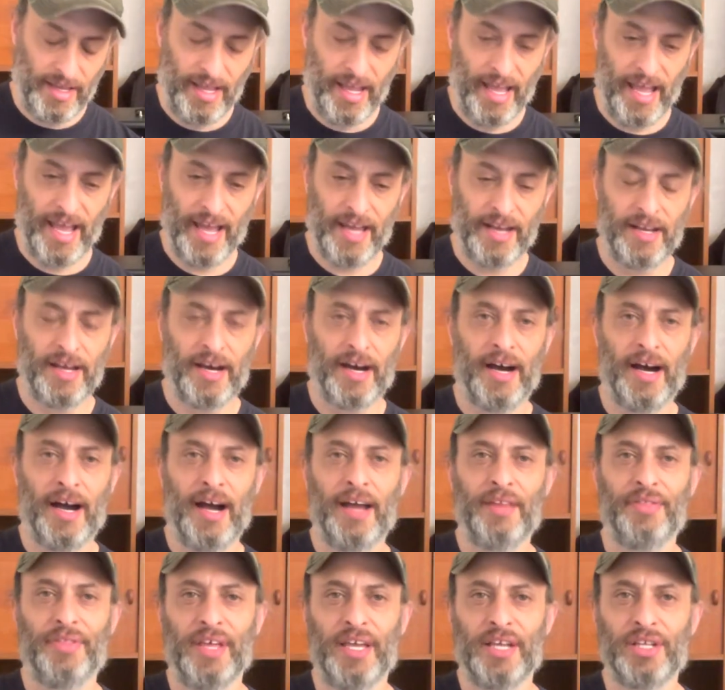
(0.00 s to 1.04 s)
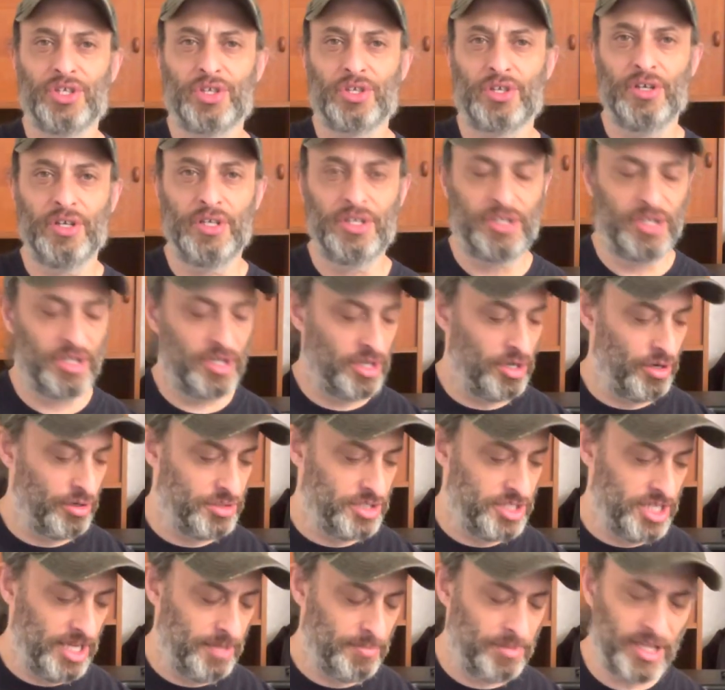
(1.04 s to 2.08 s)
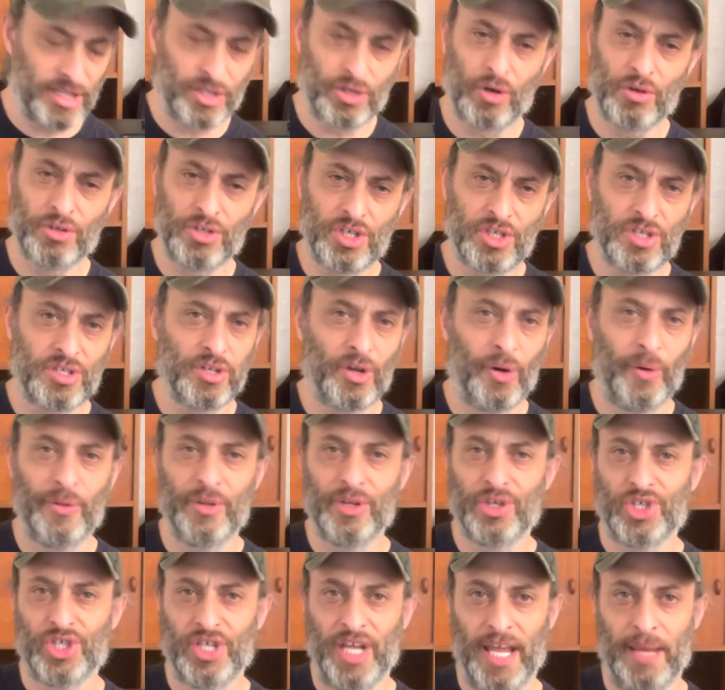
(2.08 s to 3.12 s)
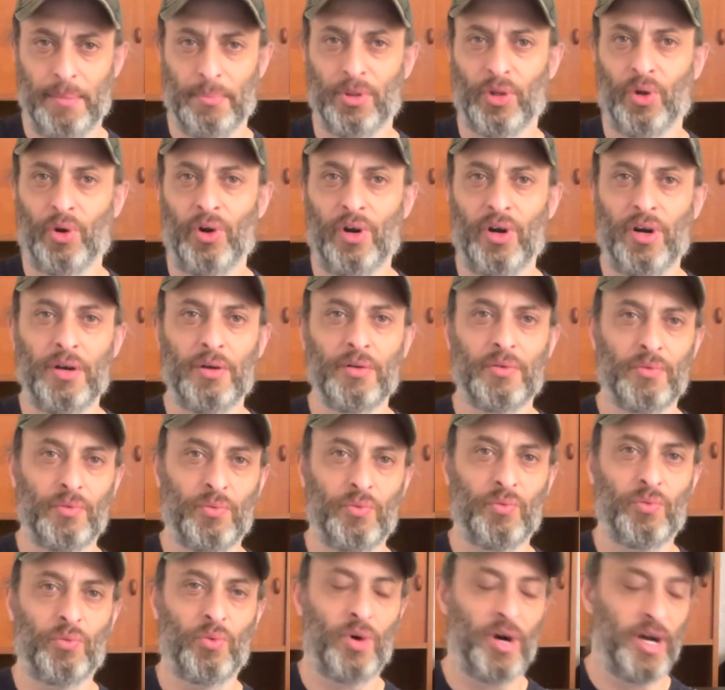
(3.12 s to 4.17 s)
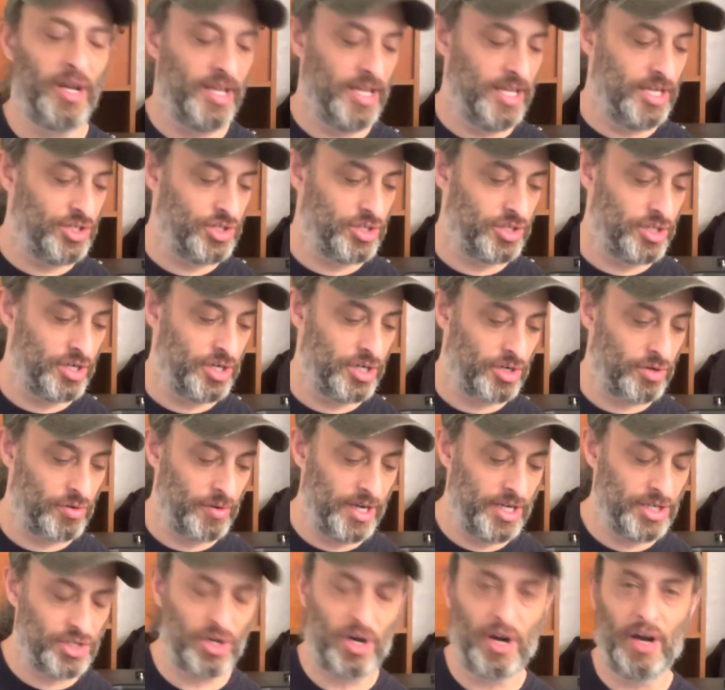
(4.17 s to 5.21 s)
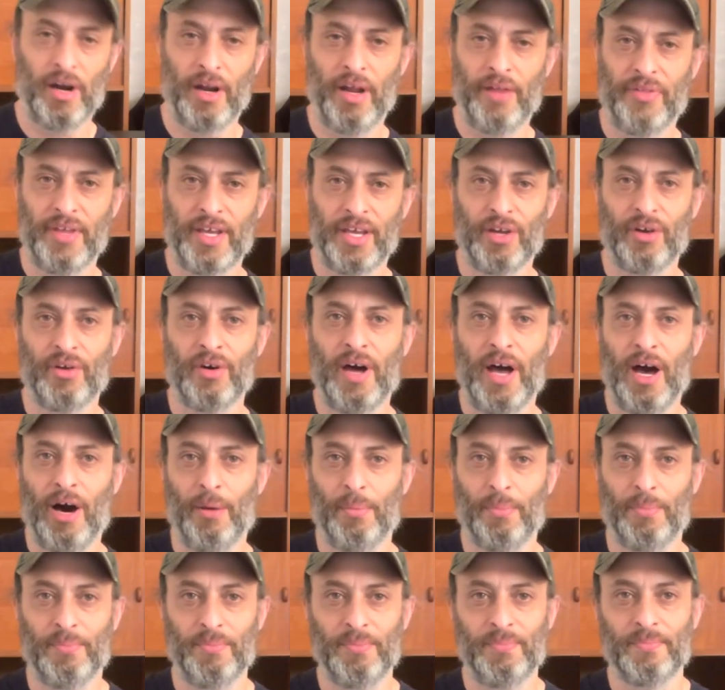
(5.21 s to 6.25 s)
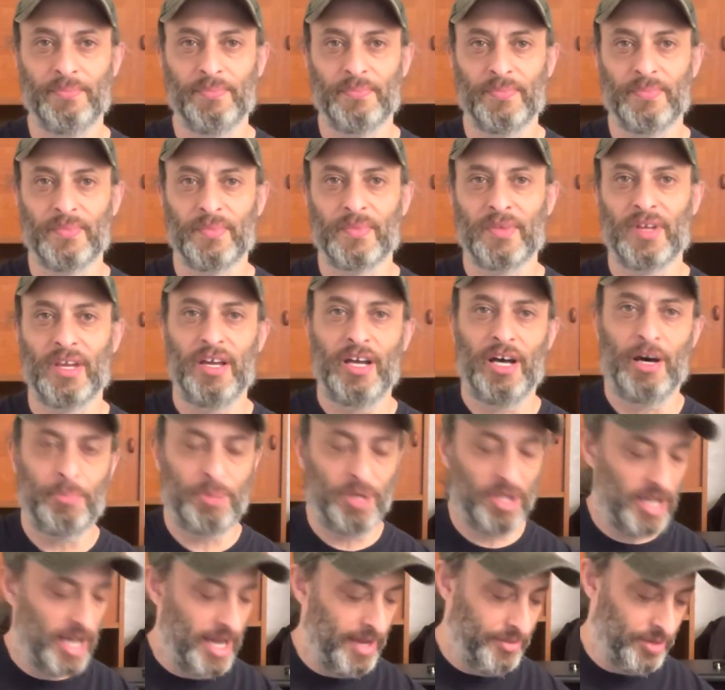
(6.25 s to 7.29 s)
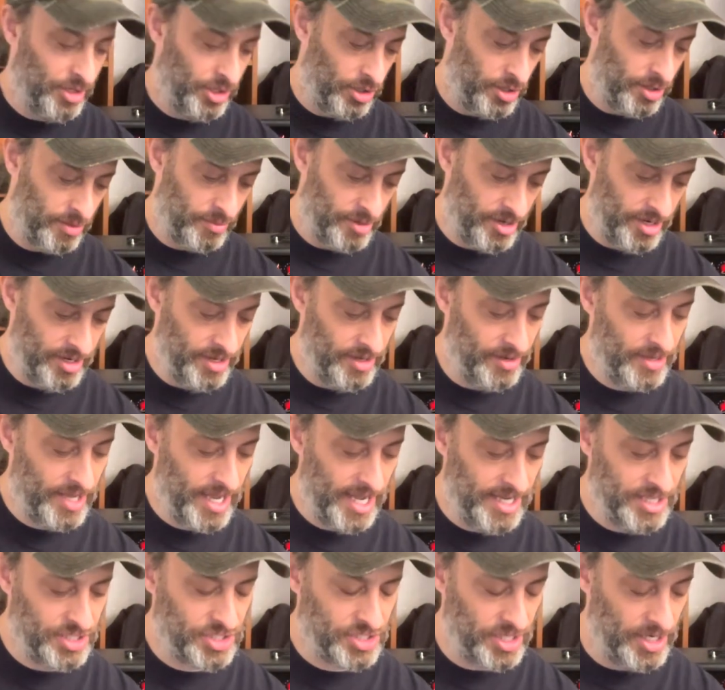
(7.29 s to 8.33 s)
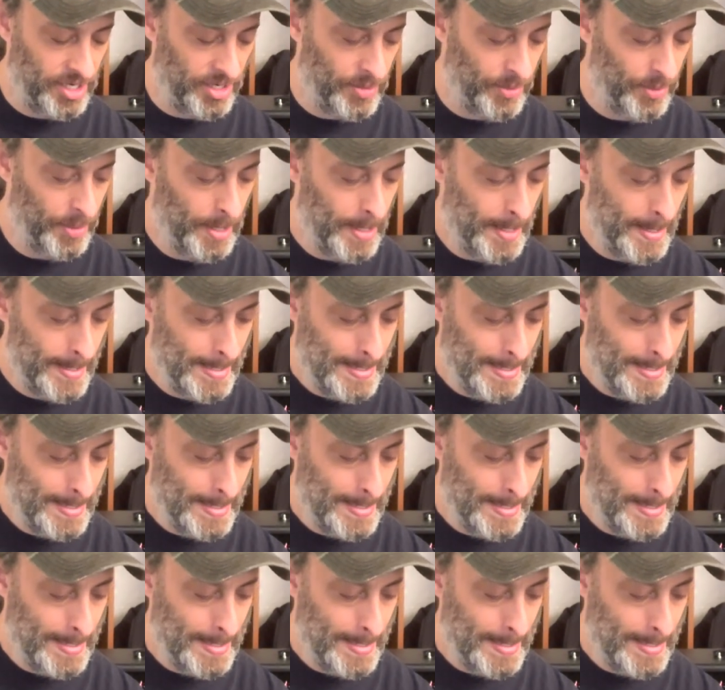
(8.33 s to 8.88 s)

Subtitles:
And I think it's good to go deep. Like, don't just learn the shape. Learn what each of the degrees are. I think it'll help you a lot in the long run. Okay, so